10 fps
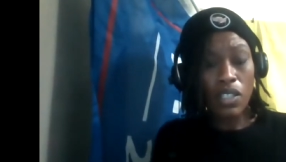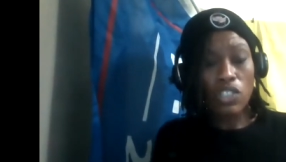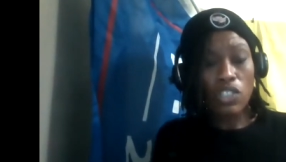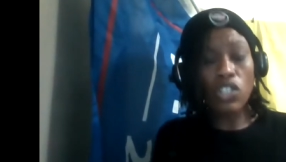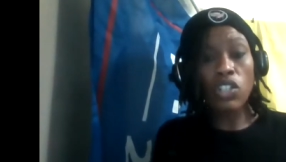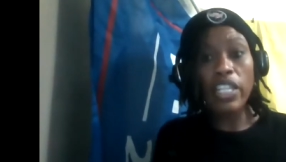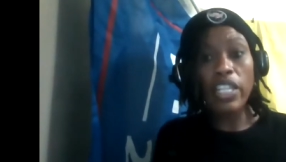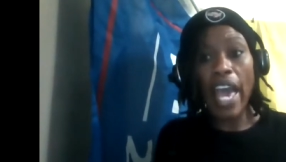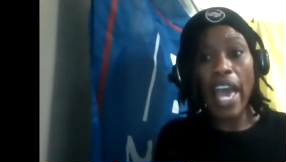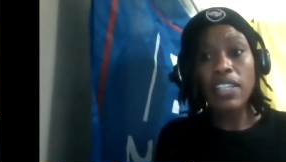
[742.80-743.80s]
to
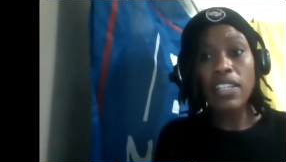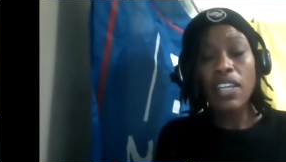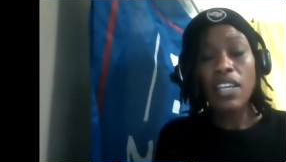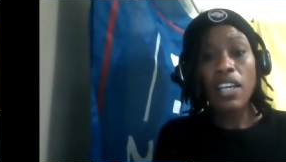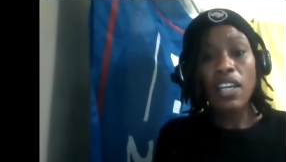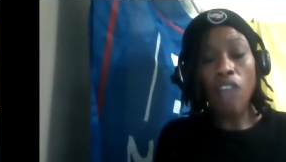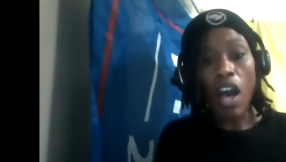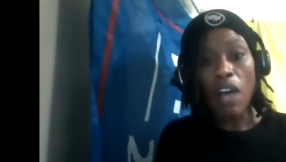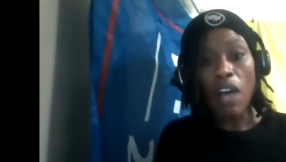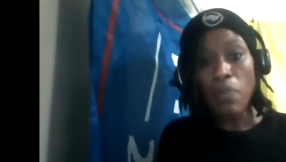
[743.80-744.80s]
look at
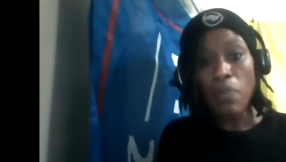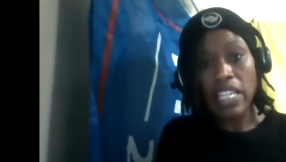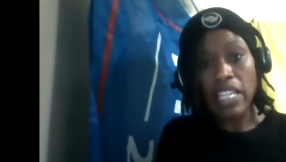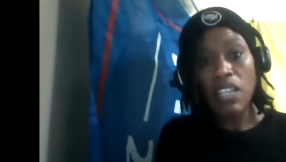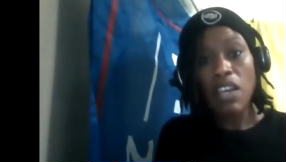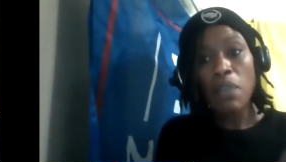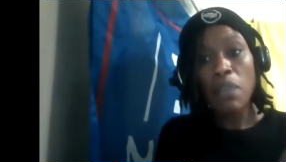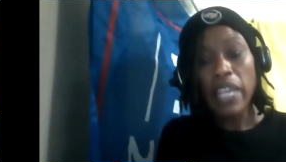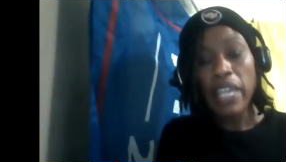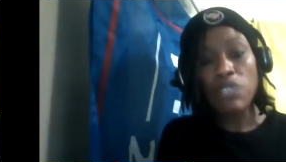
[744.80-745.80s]
law-abiding,
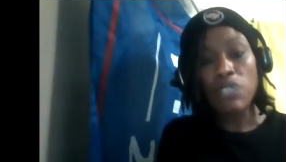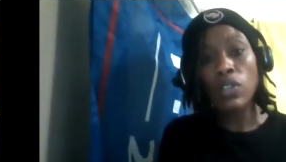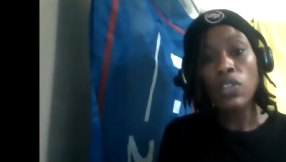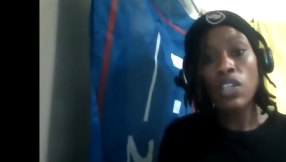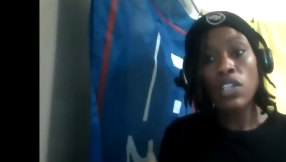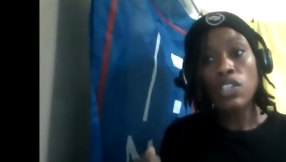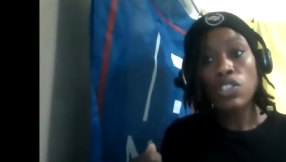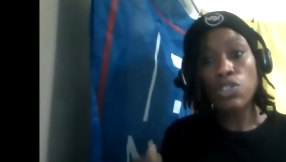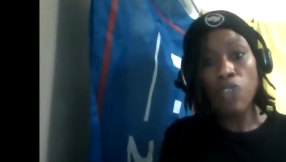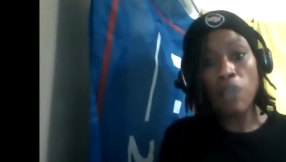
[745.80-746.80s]
peaceful
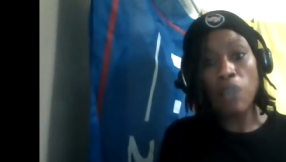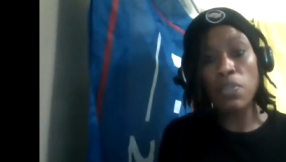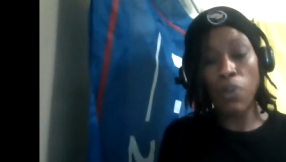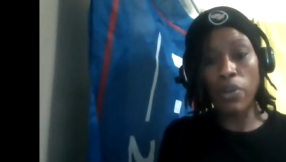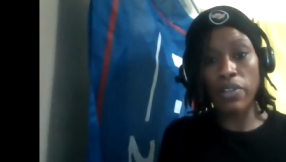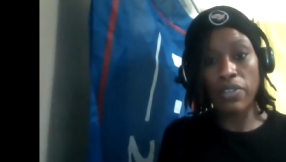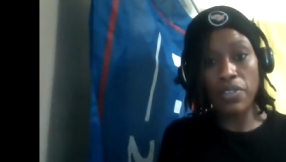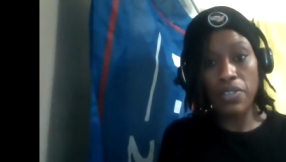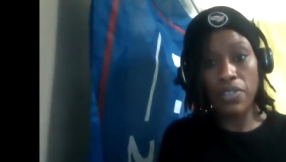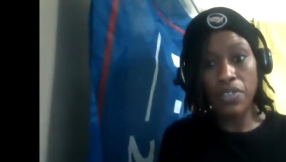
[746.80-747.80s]
Trump supporters